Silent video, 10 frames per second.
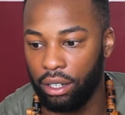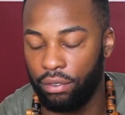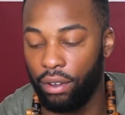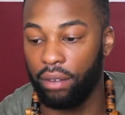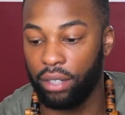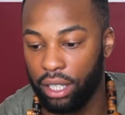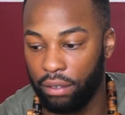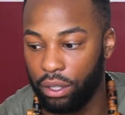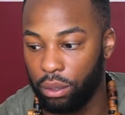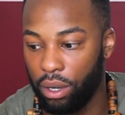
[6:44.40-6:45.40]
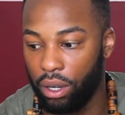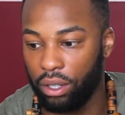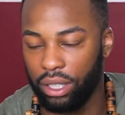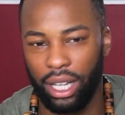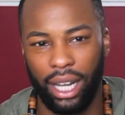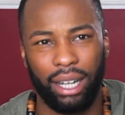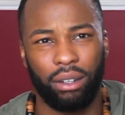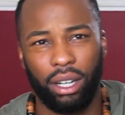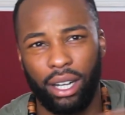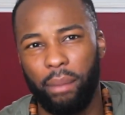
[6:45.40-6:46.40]
further stuff as well. Because like
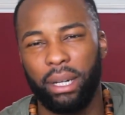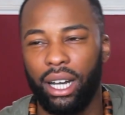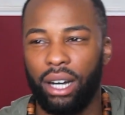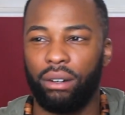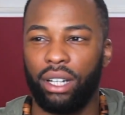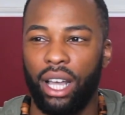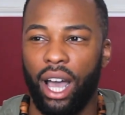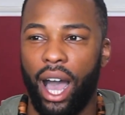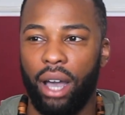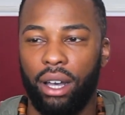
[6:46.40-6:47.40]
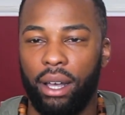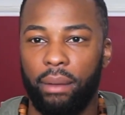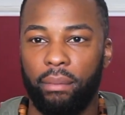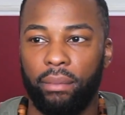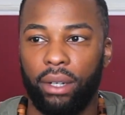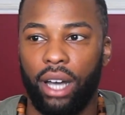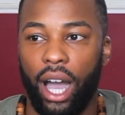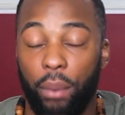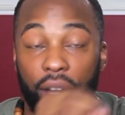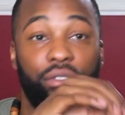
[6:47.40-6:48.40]
coming out,
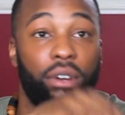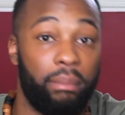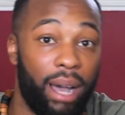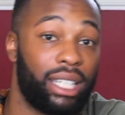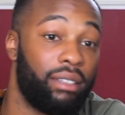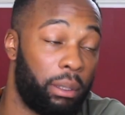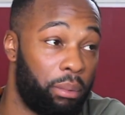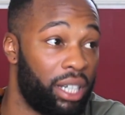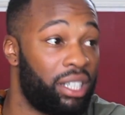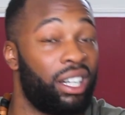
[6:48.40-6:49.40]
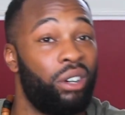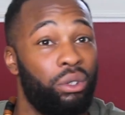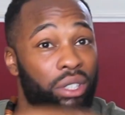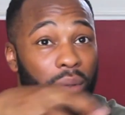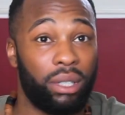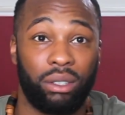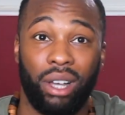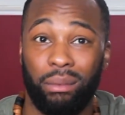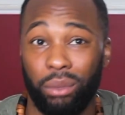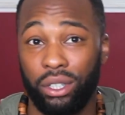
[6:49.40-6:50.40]
I went through a massive depression. I also was
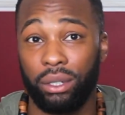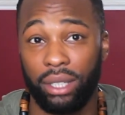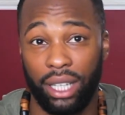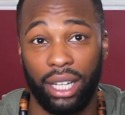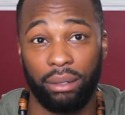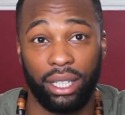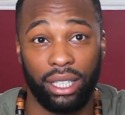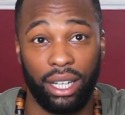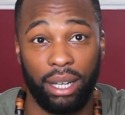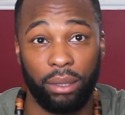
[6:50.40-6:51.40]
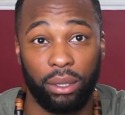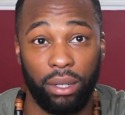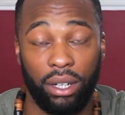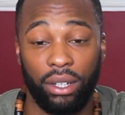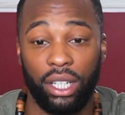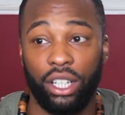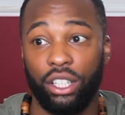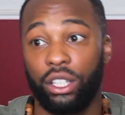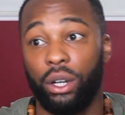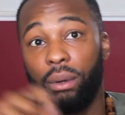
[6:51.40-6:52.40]
suicidal at the time as well.
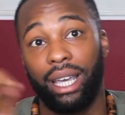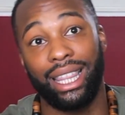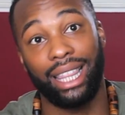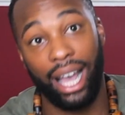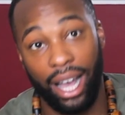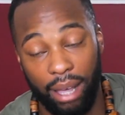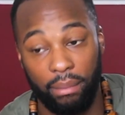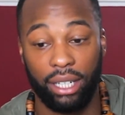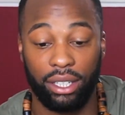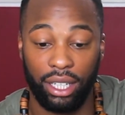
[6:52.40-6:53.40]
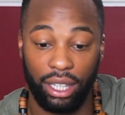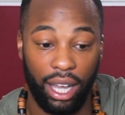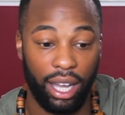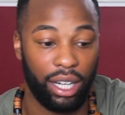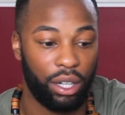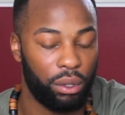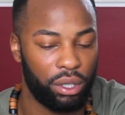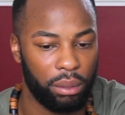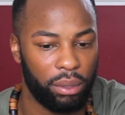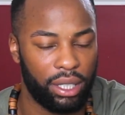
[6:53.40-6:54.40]
So in that, I mentioned that, and I
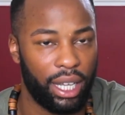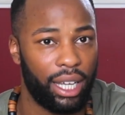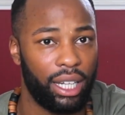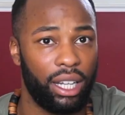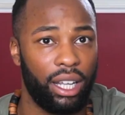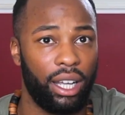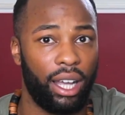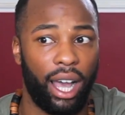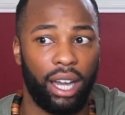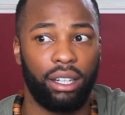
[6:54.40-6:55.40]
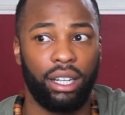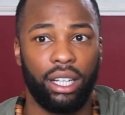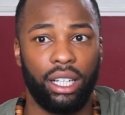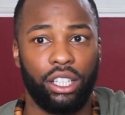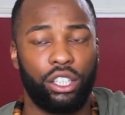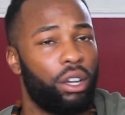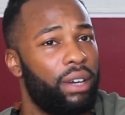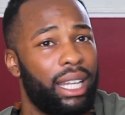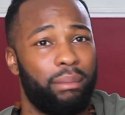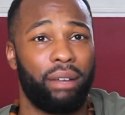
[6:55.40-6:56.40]
also was saying, I'm
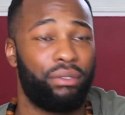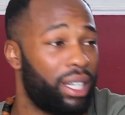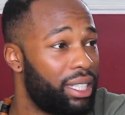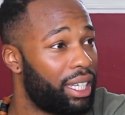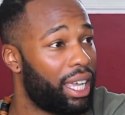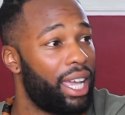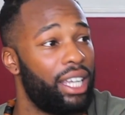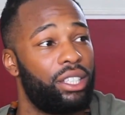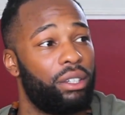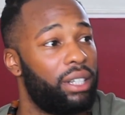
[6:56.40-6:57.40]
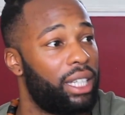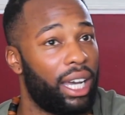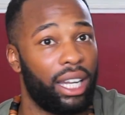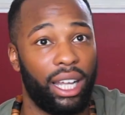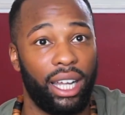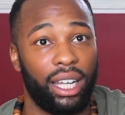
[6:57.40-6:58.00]
sorry that my friends are gay. Sorry that